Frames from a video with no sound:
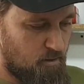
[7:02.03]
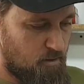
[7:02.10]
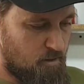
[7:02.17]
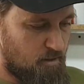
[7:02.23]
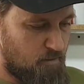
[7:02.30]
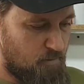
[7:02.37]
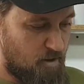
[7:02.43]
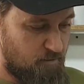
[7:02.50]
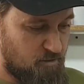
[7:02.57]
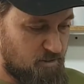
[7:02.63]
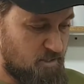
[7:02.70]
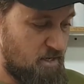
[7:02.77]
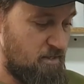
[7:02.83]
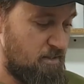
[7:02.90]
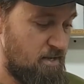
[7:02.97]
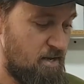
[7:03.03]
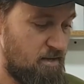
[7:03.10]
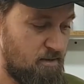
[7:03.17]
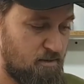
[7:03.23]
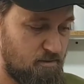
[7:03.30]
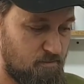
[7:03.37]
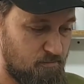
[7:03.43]
Having said
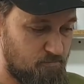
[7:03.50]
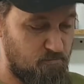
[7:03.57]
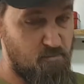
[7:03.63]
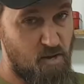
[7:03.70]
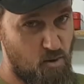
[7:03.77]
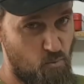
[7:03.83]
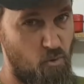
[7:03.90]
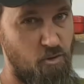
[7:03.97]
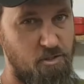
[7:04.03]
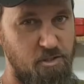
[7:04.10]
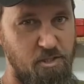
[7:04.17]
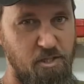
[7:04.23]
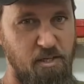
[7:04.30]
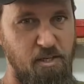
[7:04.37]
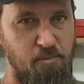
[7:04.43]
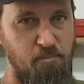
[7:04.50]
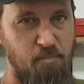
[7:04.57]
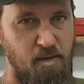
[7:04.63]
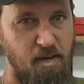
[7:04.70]
that, it was cheap